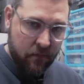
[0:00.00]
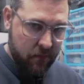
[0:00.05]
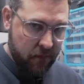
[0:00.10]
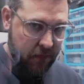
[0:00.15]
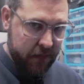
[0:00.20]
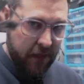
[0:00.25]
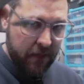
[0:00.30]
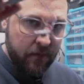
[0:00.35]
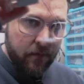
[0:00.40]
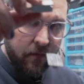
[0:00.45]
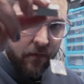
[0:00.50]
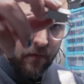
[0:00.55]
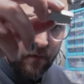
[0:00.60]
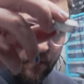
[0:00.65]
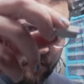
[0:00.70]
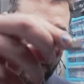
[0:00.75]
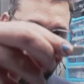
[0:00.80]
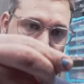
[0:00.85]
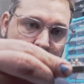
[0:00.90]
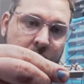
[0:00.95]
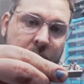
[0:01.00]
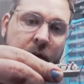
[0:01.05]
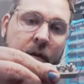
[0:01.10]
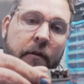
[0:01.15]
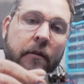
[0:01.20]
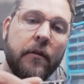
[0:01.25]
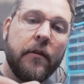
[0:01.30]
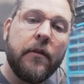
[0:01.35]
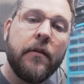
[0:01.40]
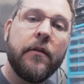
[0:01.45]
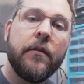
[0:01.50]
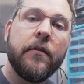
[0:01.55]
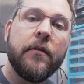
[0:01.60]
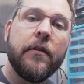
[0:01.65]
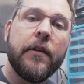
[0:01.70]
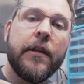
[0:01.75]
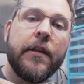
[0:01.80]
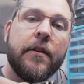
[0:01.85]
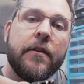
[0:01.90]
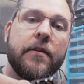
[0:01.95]
sensor, your little
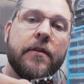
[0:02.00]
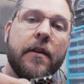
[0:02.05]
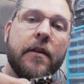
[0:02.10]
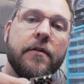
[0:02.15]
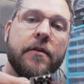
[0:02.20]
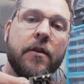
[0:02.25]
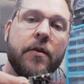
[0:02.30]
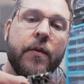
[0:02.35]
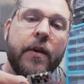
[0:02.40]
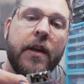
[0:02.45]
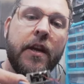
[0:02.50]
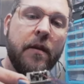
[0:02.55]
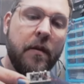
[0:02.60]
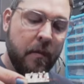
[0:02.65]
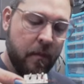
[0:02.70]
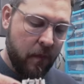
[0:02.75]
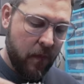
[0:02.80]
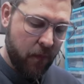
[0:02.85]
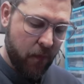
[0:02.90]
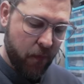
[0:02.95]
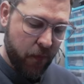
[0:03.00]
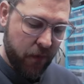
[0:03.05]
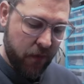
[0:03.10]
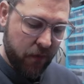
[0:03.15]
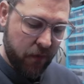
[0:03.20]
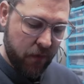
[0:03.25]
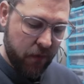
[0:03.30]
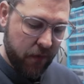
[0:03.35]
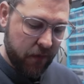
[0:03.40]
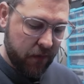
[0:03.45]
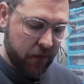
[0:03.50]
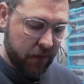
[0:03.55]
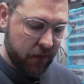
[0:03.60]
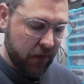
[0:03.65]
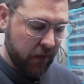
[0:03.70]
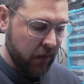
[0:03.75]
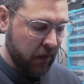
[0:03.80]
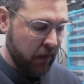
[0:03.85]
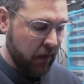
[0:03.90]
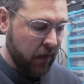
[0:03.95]
linear sensor ready before you do this.
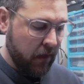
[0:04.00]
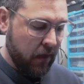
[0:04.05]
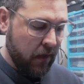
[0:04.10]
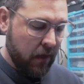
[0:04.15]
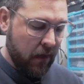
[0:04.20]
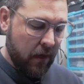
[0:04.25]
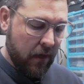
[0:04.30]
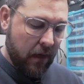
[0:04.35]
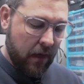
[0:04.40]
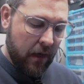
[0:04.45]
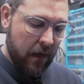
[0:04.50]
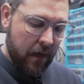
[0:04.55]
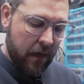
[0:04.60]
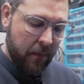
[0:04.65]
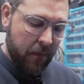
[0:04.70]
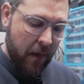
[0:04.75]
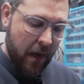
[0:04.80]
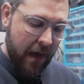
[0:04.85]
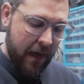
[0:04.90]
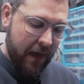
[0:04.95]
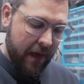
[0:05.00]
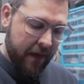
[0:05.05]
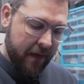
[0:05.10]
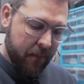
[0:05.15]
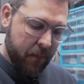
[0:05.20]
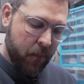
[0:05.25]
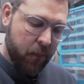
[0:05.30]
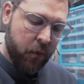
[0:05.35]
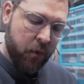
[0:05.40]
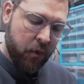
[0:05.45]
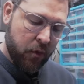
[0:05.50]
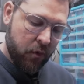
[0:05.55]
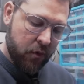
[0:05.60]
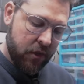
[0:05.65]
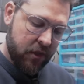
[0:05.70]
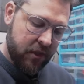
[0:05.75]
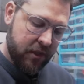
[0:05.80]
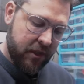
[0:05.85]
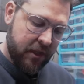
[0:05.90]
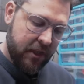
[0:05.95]
I like to
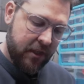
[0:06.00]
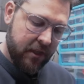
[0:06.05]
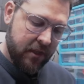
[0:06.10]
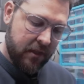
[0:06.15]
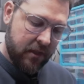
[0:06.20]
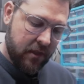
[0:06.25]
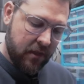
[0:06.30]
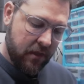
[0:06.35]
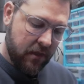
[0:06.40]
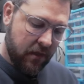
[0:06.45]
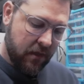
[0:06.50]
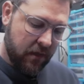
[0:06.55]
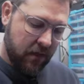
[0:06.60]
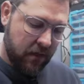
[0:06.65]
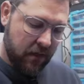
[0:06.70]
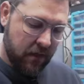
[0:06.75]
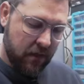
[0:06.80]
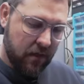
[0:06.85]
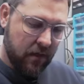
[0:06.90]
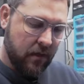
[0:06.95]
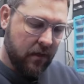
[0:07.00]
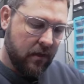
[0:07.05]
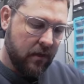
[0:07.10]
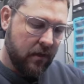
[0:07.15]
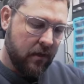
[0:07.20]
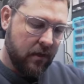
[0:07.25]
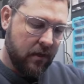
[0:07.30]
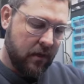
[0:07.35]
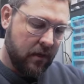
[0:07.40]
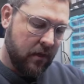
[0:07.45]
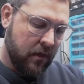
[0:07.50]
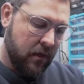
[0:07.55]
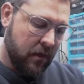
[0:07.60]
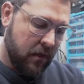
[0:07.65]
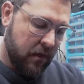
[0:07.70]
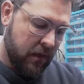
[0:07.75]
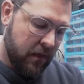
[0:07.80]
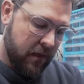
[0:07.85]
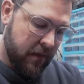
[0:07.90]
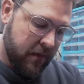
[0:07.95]
just seat it
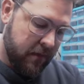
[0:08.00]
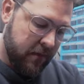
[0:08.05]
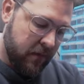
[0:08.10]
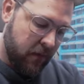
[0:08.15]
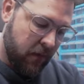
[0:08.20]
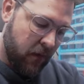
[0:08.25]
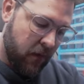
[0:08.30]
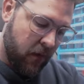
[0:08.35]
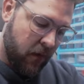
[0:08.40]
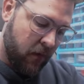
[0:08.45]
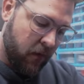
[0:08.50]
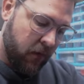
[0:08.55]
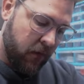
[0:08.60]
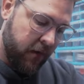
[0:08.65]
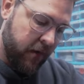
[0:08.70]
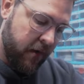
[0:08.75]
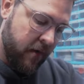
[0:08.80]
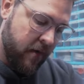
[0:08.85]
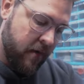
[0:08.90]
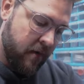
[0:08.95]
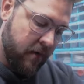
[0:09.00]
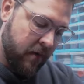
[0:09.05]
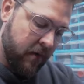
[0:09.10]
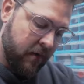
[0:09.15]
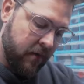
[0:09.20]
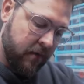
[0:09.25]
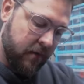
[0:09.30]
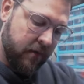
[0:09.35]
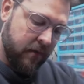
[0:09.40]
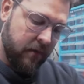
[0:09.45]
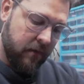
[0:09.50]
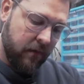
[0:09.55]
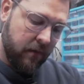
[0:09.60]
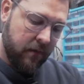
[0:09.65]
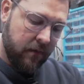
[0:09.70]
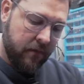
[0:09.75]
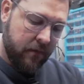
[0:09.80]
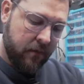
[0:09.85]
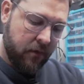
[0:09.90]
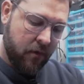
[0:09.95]
in its little hole here, its little
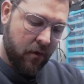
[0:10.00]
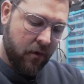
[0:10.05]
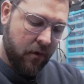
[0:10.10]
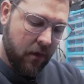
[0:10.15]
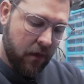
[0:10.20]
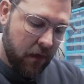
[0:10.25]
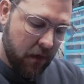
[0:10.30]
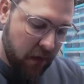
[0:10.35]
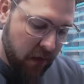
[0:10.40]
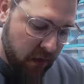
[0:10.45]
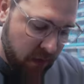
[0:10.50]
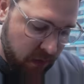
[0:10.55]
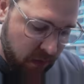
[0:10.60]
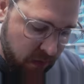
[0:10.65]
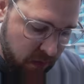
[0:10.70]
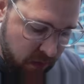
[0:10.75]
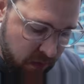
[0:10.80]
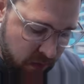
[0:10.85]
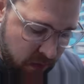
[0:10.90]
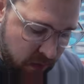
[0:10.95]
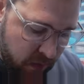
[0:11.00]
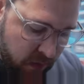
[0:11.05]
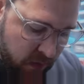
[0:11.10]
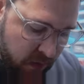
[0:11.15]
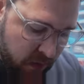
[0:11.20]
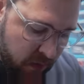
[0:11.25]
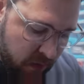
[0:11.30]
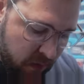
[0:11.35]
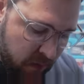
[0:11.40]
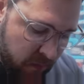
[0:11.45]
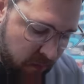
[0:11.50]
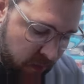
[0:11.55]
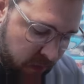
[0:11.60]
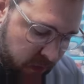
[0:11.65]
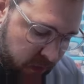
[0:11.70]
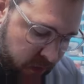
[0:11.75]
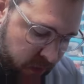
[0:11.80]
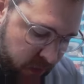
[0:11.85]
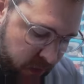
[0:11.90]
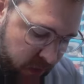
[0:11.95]
nook.
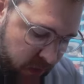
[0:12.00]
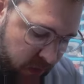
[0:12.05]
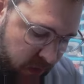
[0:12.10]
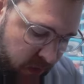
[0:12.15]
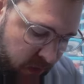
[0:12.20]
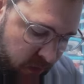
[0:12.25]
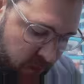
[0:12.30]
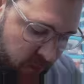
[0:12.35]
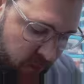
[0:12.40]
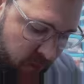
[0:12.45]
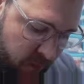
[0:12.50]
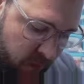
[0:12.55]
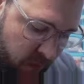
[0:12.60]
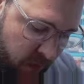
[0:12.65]
Make sure you don't